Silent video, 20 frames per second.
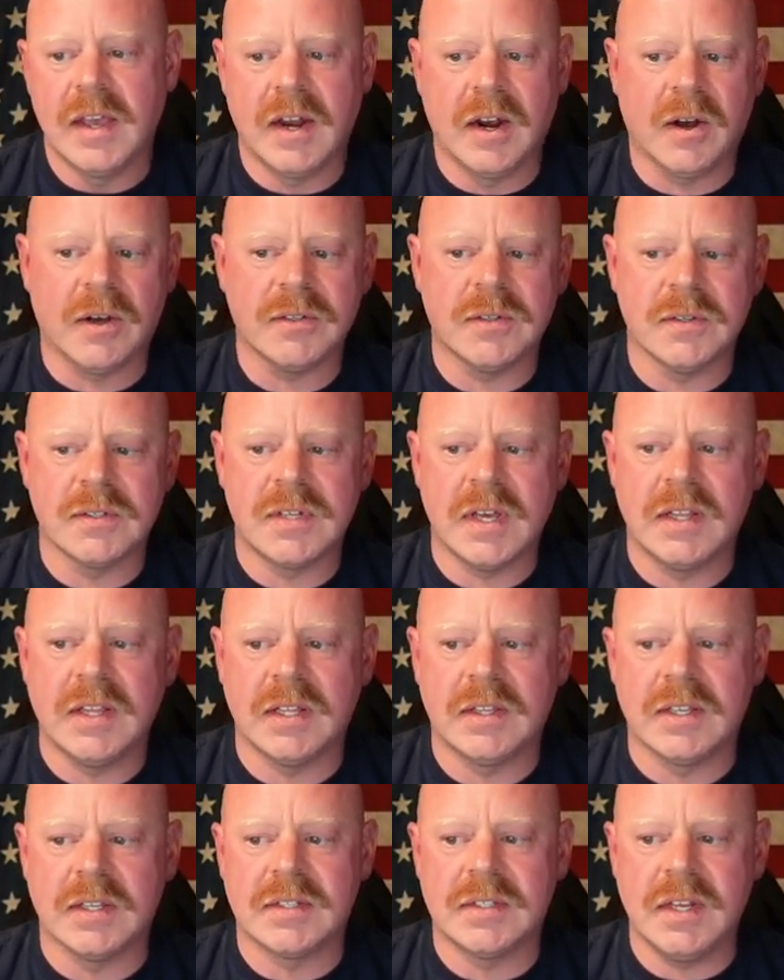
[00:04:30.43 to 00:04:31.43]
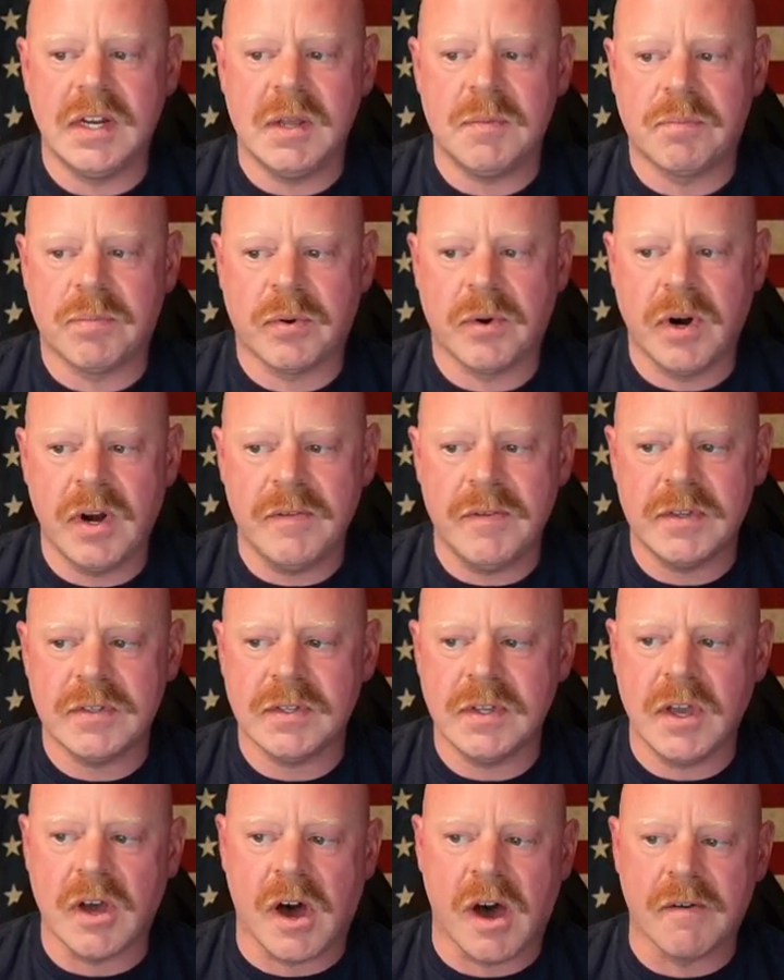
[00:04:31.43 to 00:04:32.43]
It also said that the city
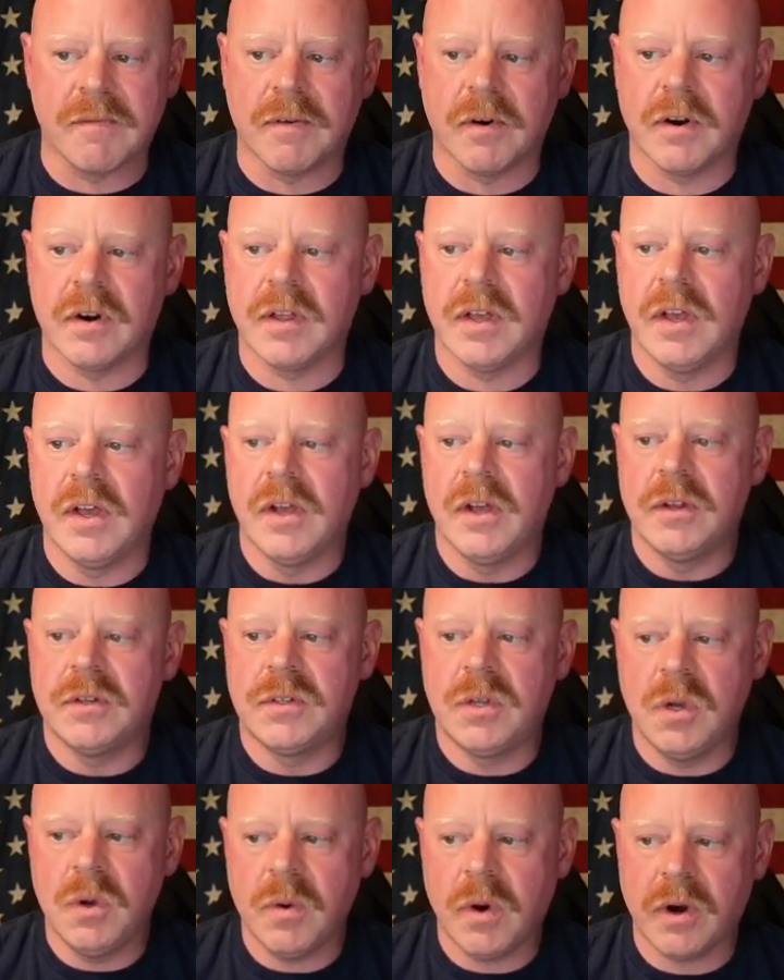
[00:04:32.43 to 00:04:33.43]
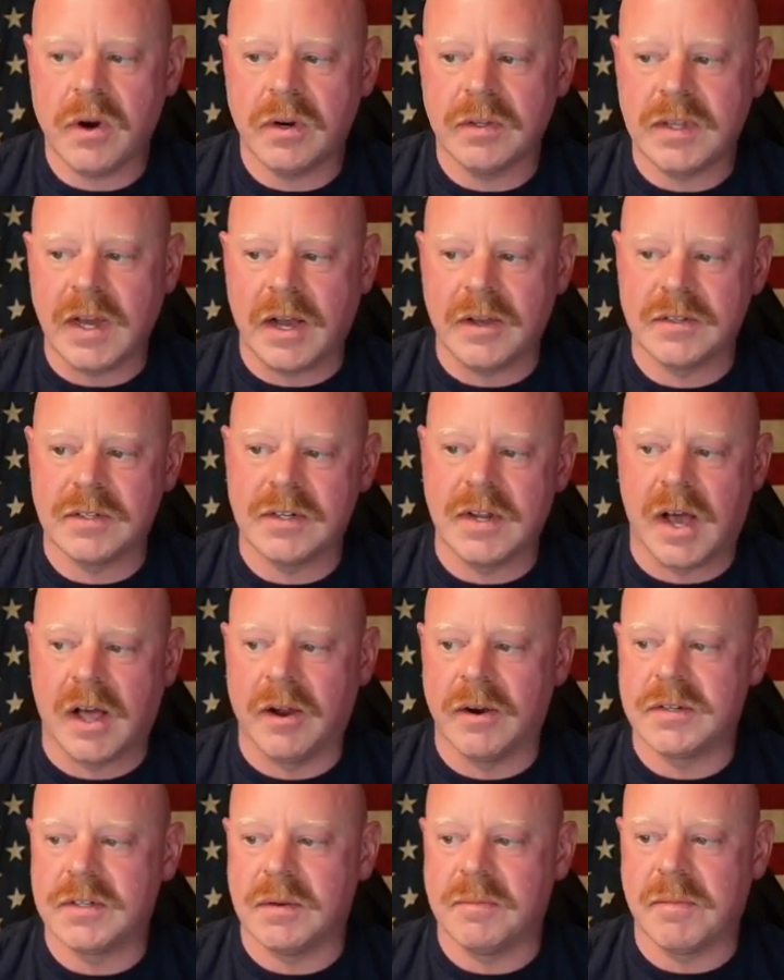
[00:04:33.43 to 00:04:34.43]
previously offered
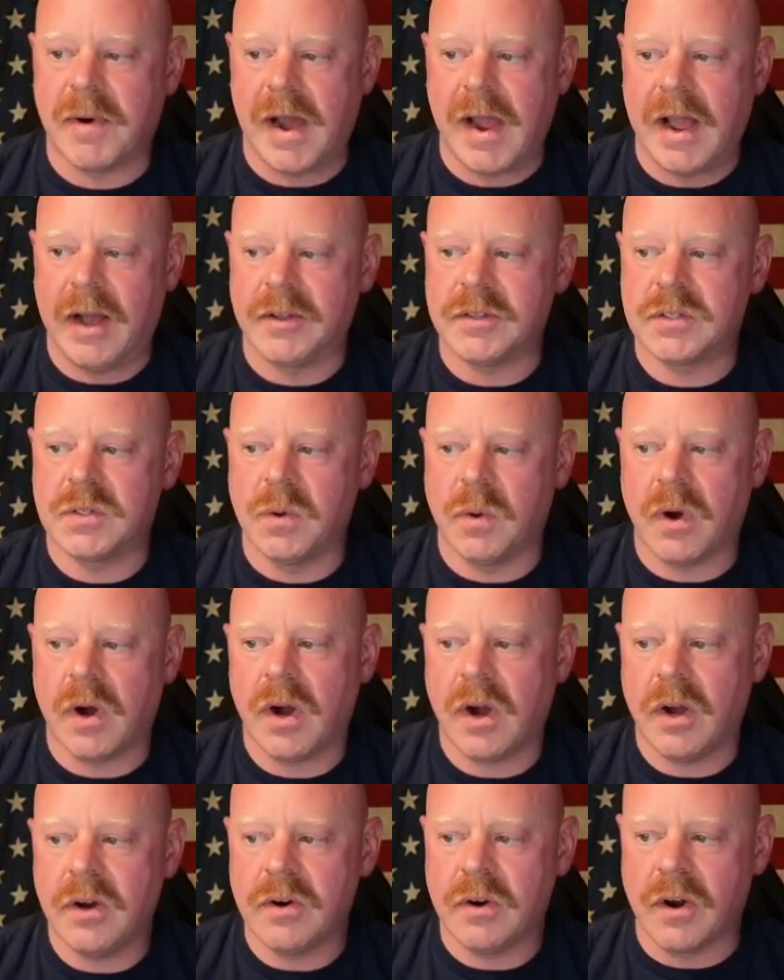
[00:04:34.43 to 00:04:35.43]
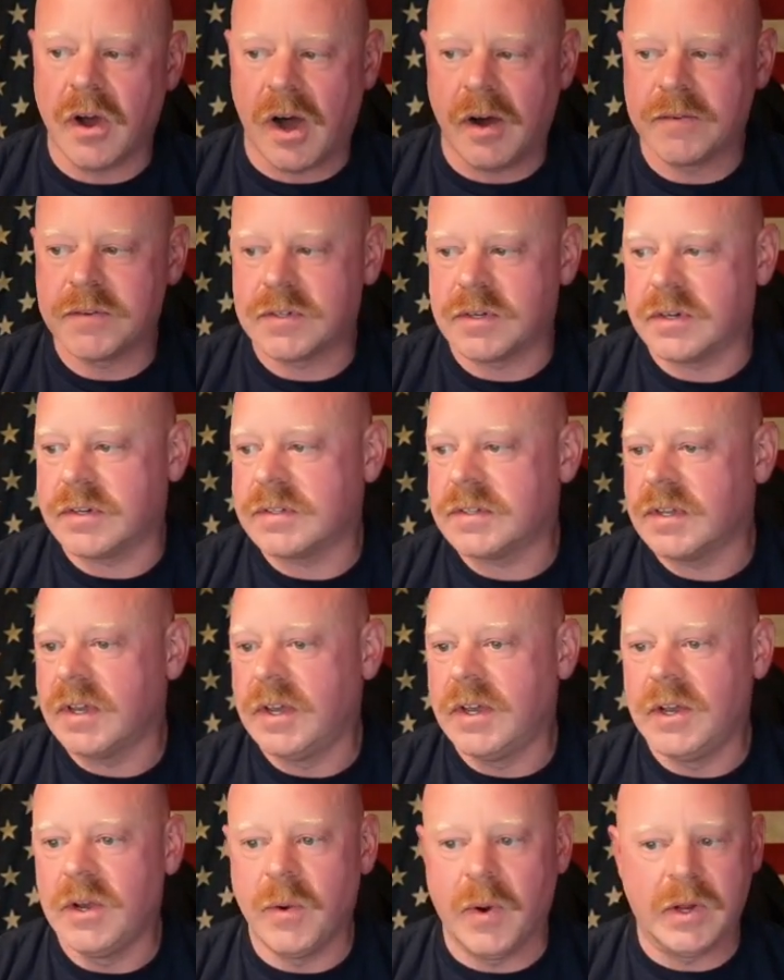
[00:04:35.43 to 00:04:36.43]
$200,000 in buyouts to 100 officers
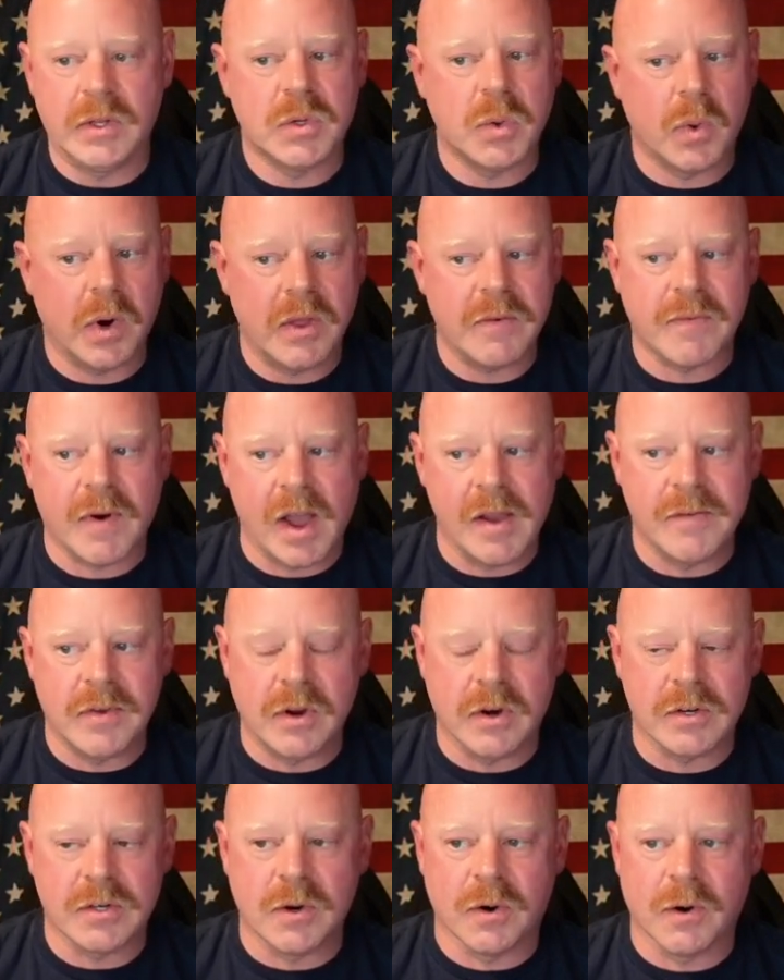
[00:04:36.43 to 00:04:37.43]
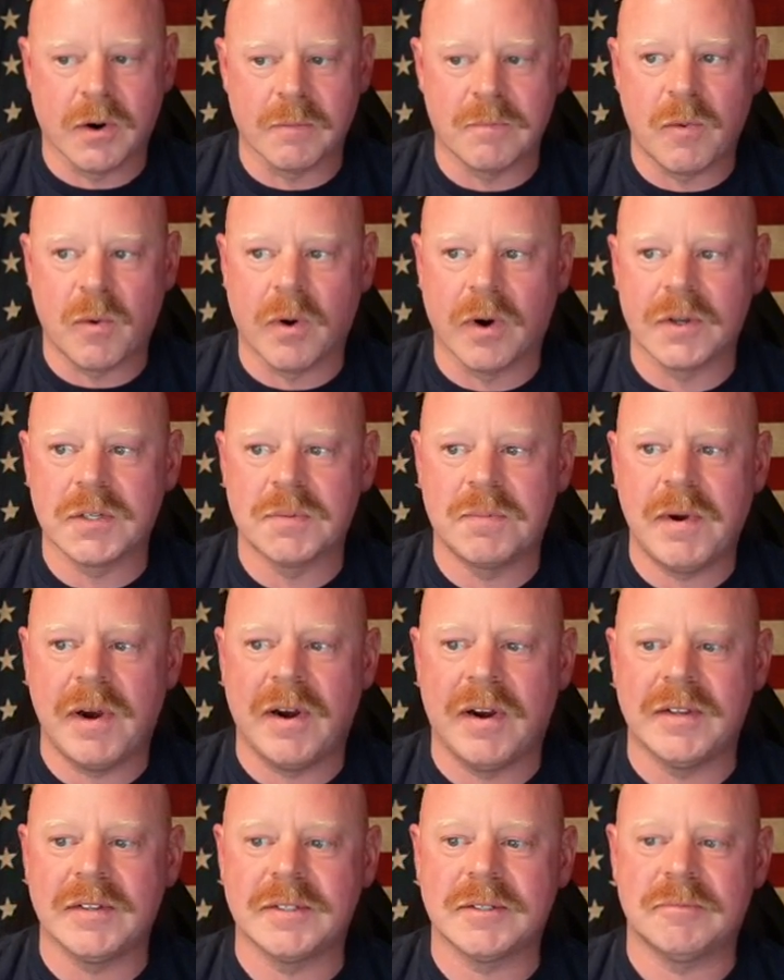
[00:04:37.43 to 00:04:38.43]
who had 25 years or more
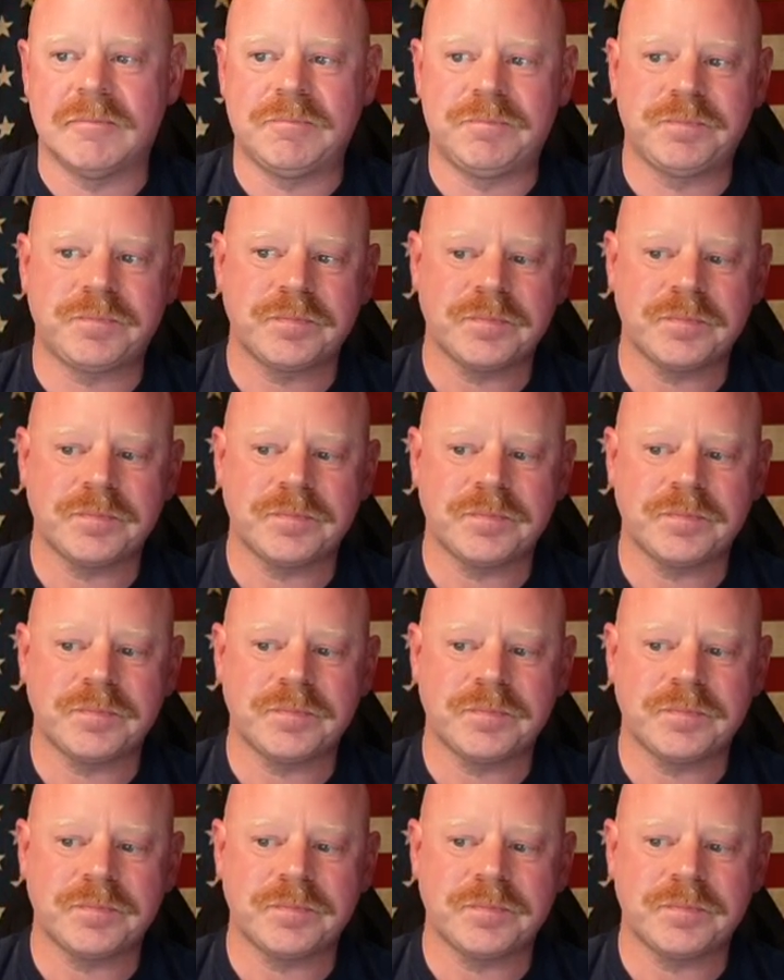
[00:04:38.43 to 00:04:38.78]
experience.